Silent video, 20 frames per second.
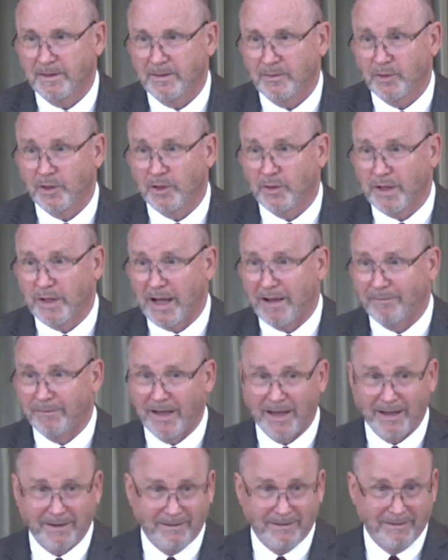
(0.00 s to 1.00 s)
we're going to have
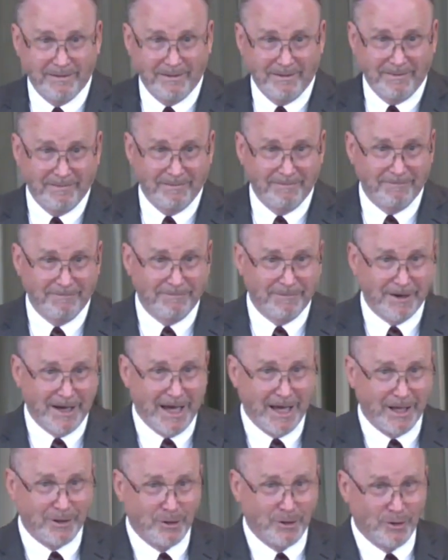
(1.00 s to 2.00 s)
that
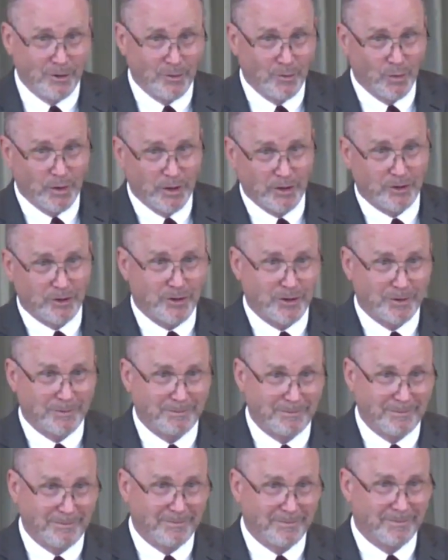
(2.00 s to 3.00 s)
valued
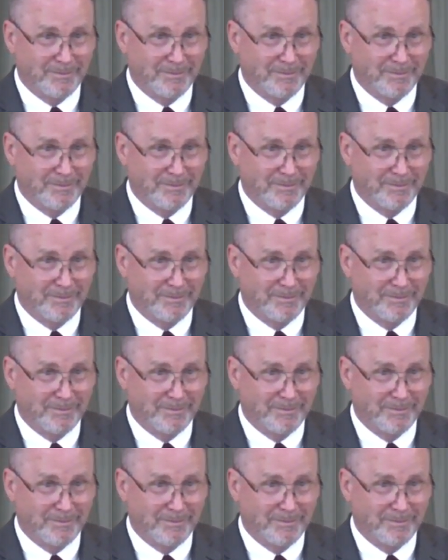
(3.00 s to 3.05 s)
wisdom